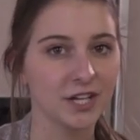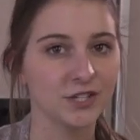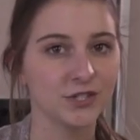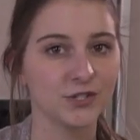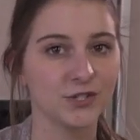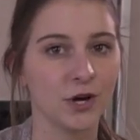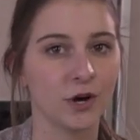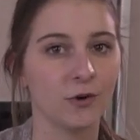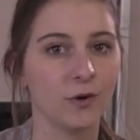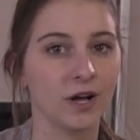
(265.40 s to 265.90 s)

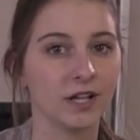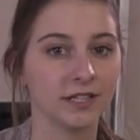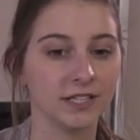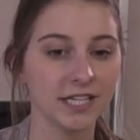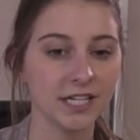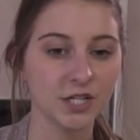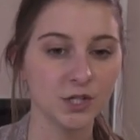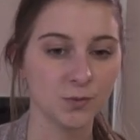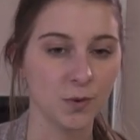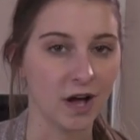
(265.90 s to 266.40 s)
So a
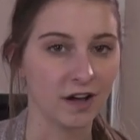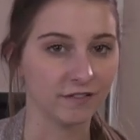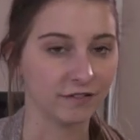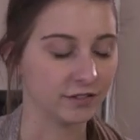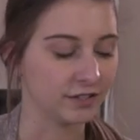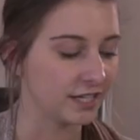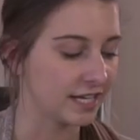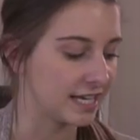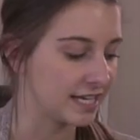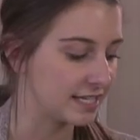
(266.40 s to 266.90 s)
liege
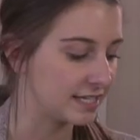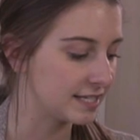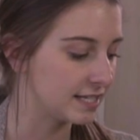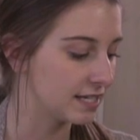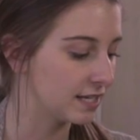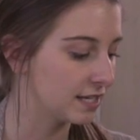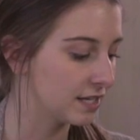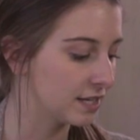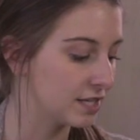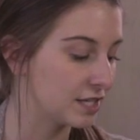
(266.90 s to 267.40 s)
waffle is,
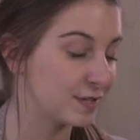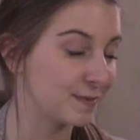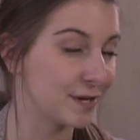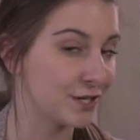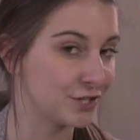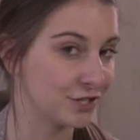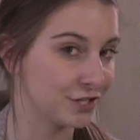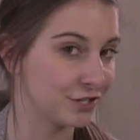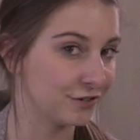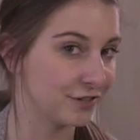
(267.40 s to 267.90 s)
the
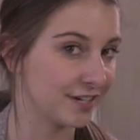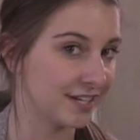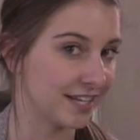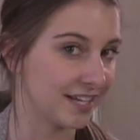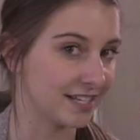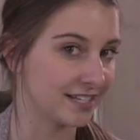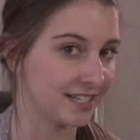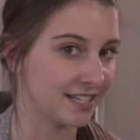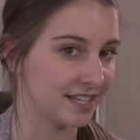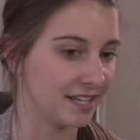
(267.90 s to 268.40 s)
special
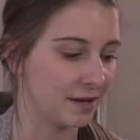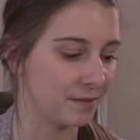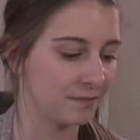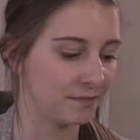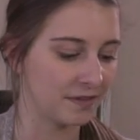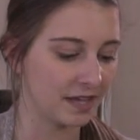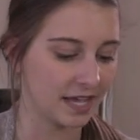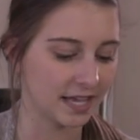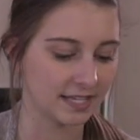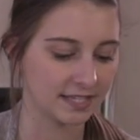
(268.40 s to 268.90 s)
ingredient in
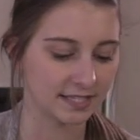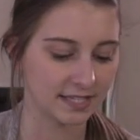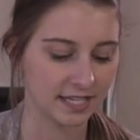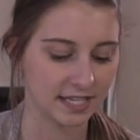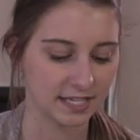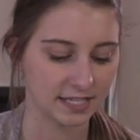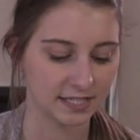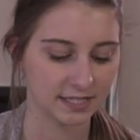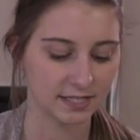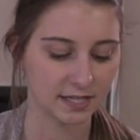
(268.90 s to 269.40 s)
them is
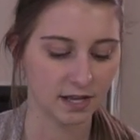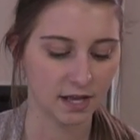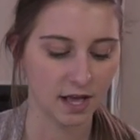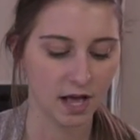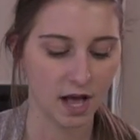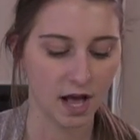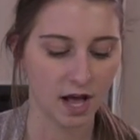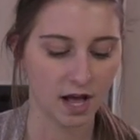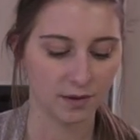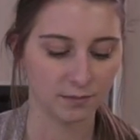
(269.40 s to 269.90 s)
these
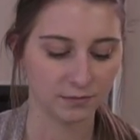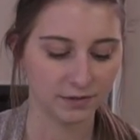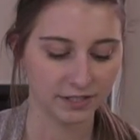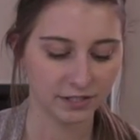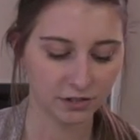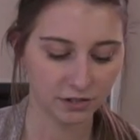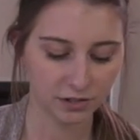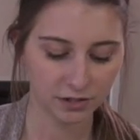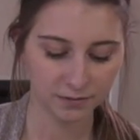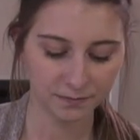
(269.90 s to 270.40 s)
um,
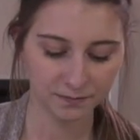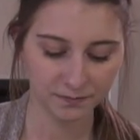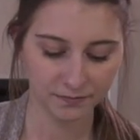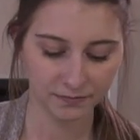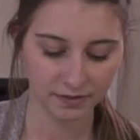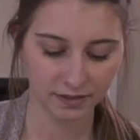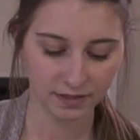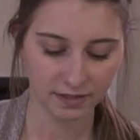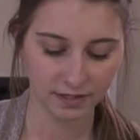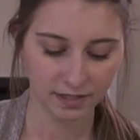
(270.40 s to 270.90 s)
little
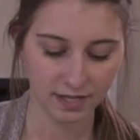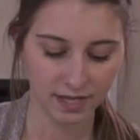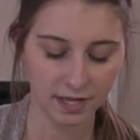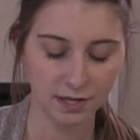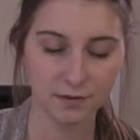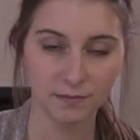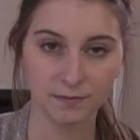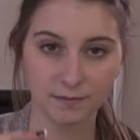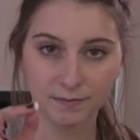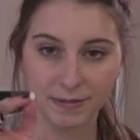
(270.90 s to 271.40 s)

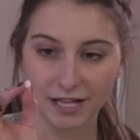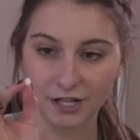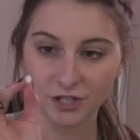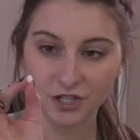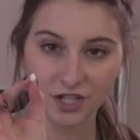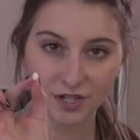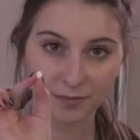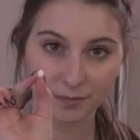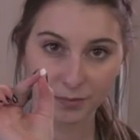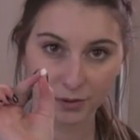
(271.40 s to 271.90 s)

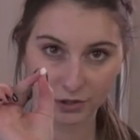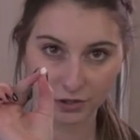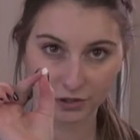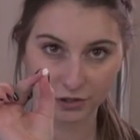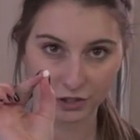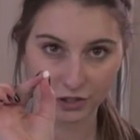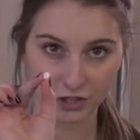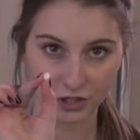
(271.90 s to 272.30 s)
Belgian pearl